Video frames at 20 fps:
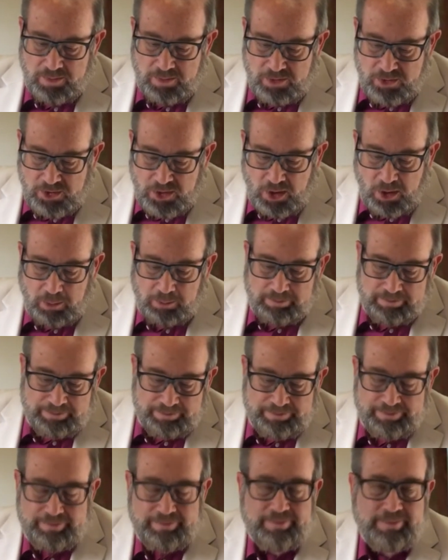So
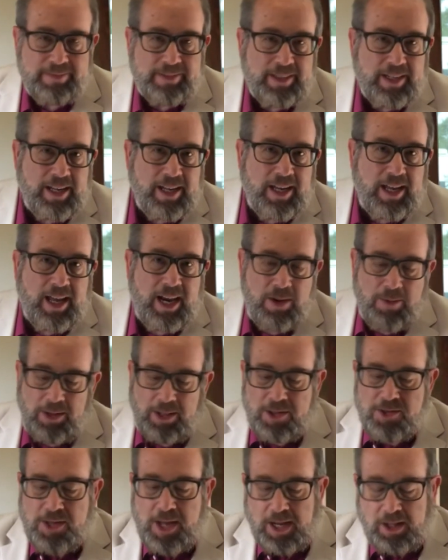anyway,
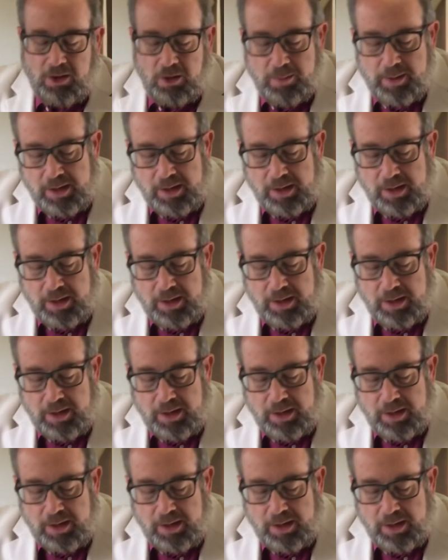let's take a little